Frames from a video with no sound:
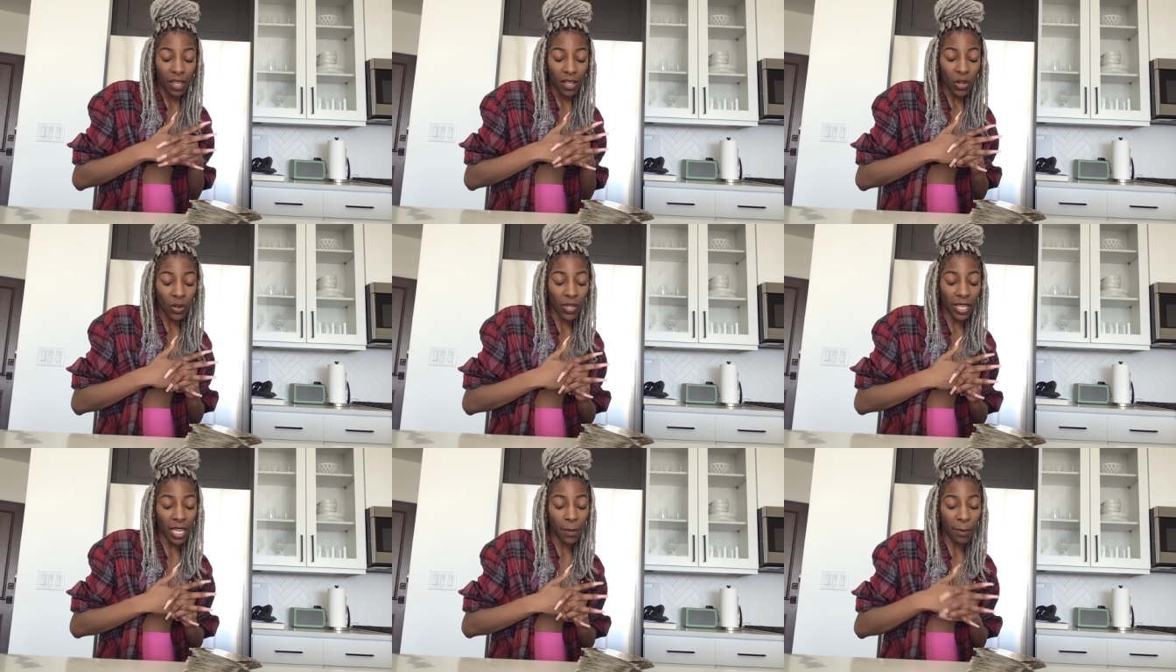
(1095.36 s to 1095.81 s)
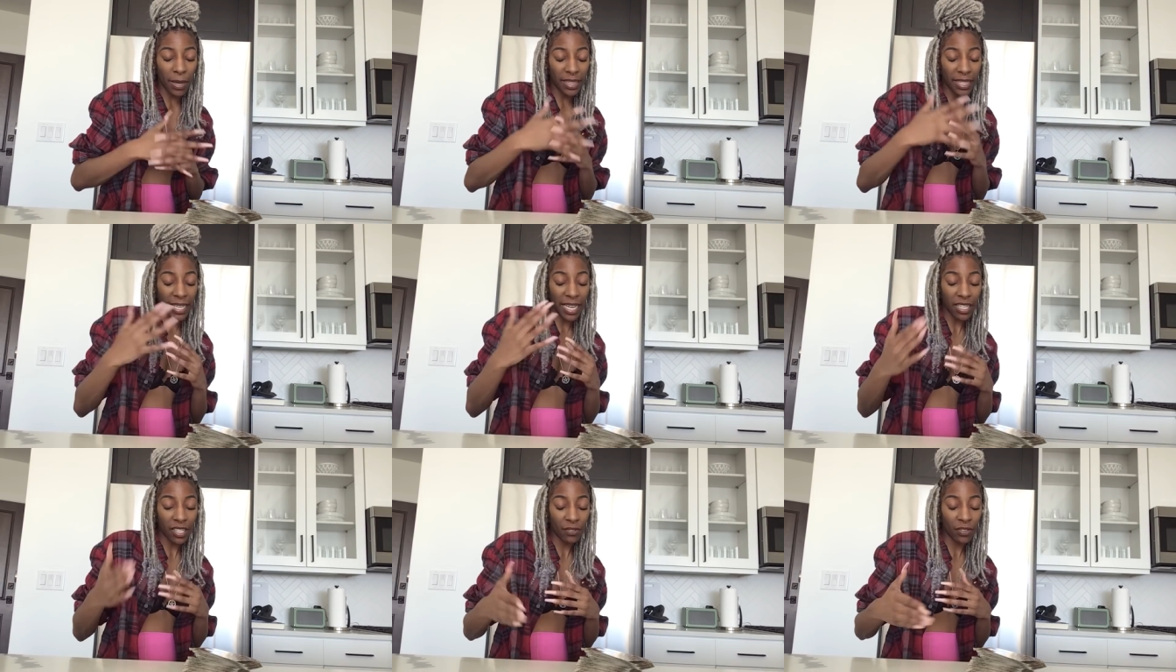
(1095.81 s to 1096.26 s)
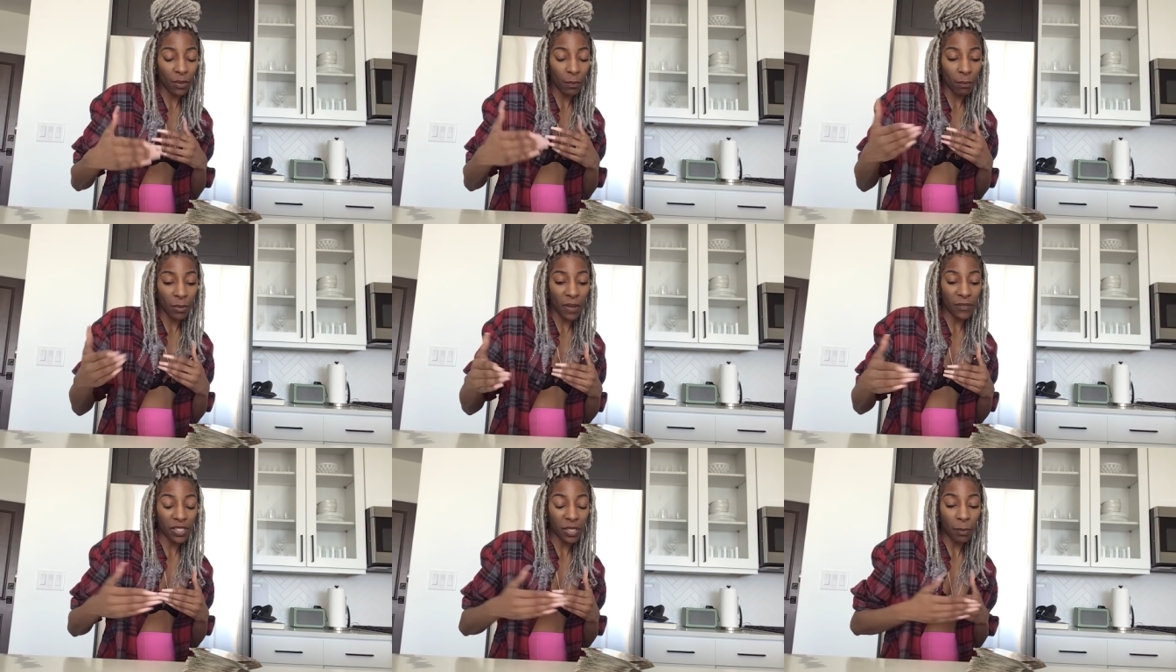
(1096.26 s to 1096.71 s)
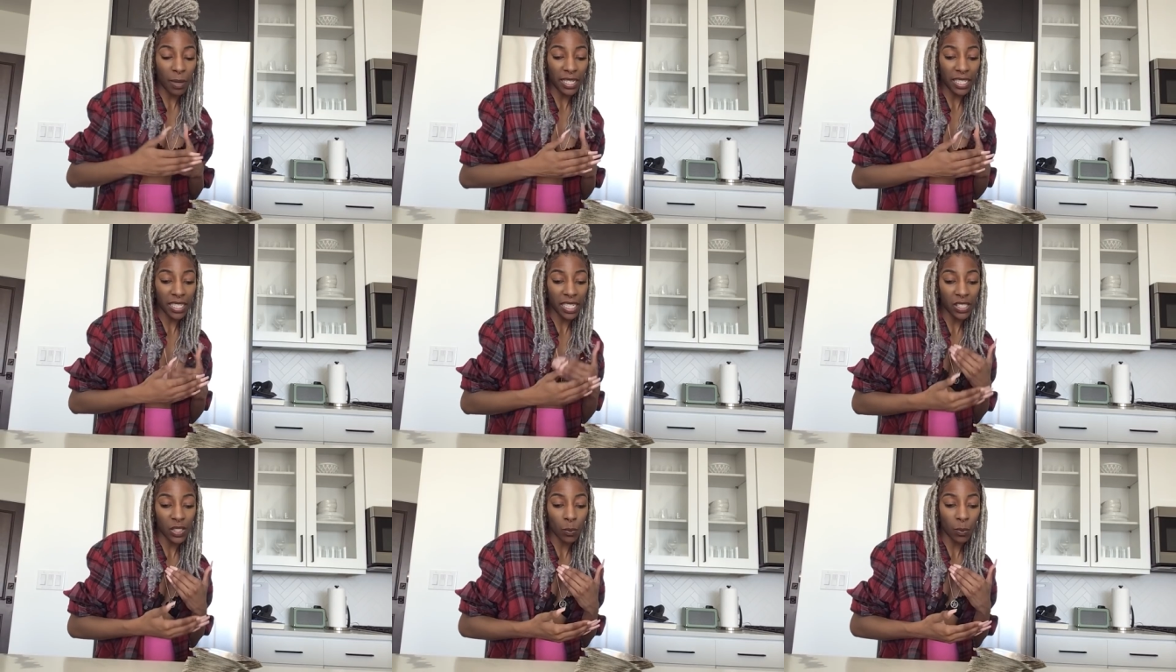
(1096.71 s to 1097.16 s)
Okay, by the end of the month,
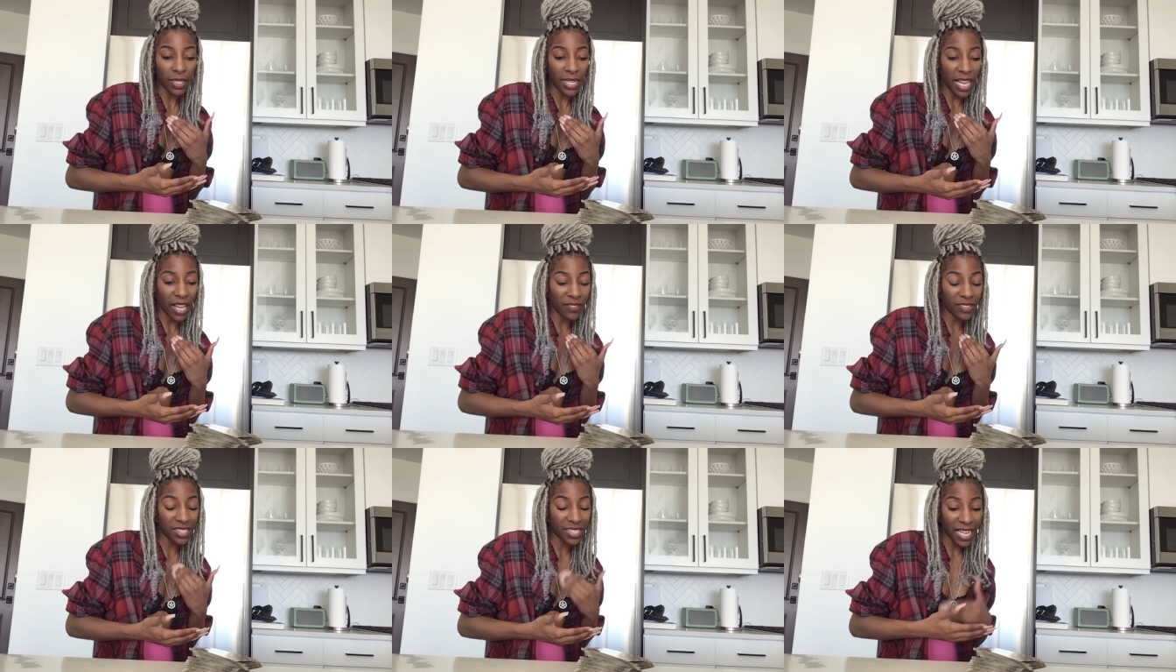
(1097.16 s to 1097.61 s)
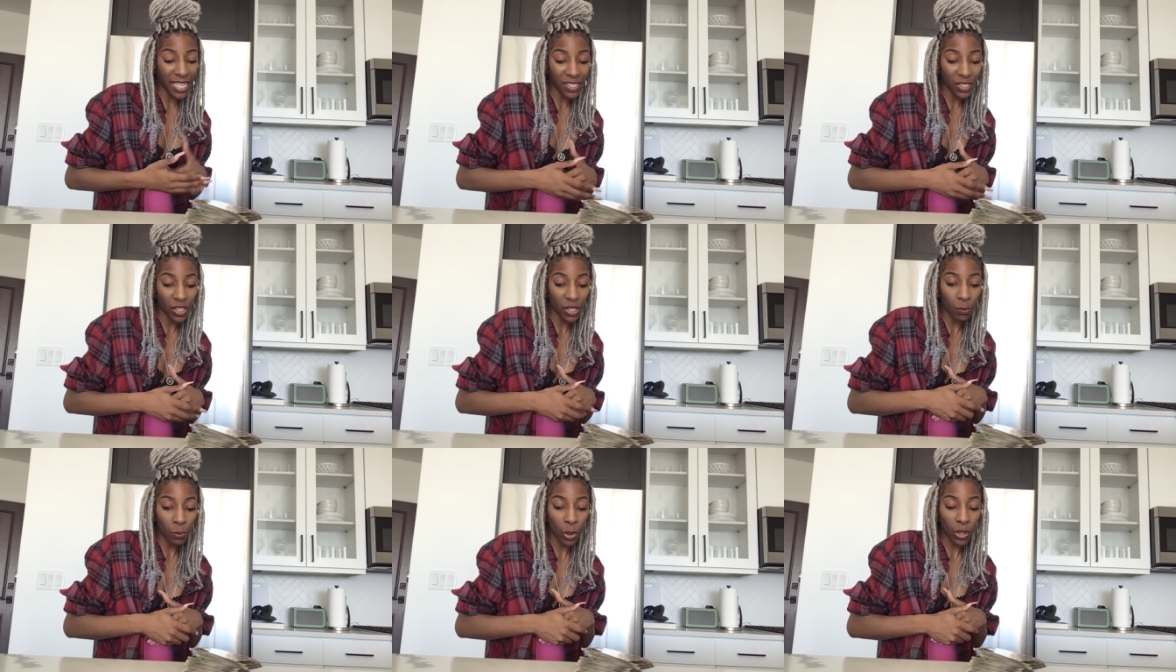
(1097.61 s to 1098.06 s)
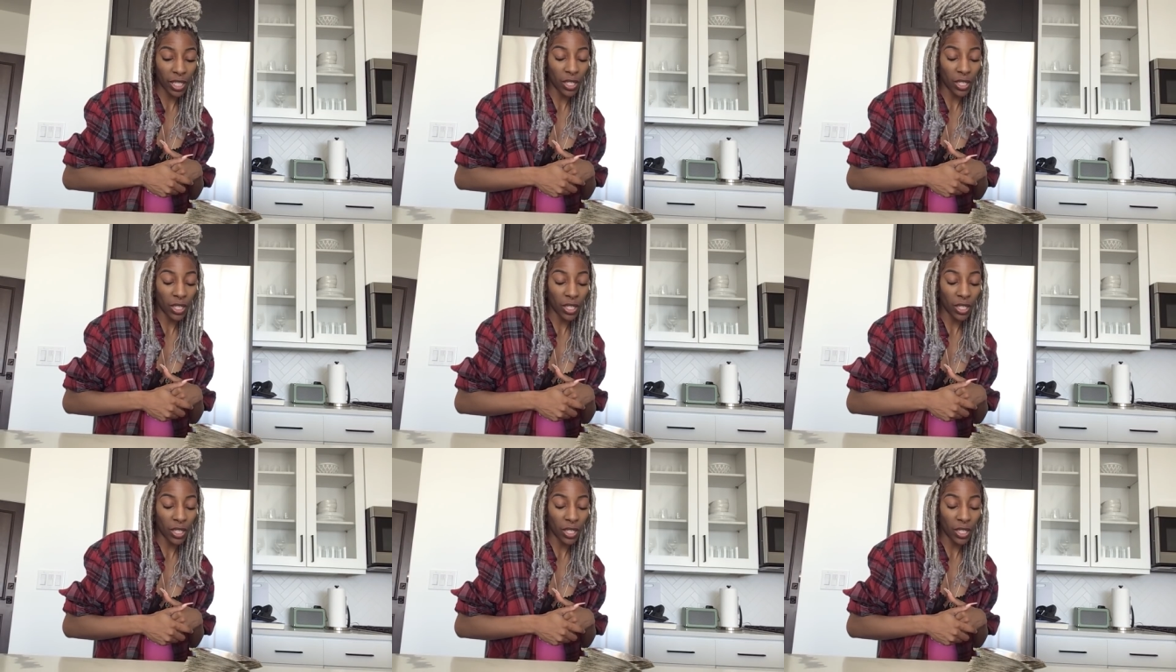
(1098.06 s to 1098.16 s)
somebody doesn't want to have sex anymore.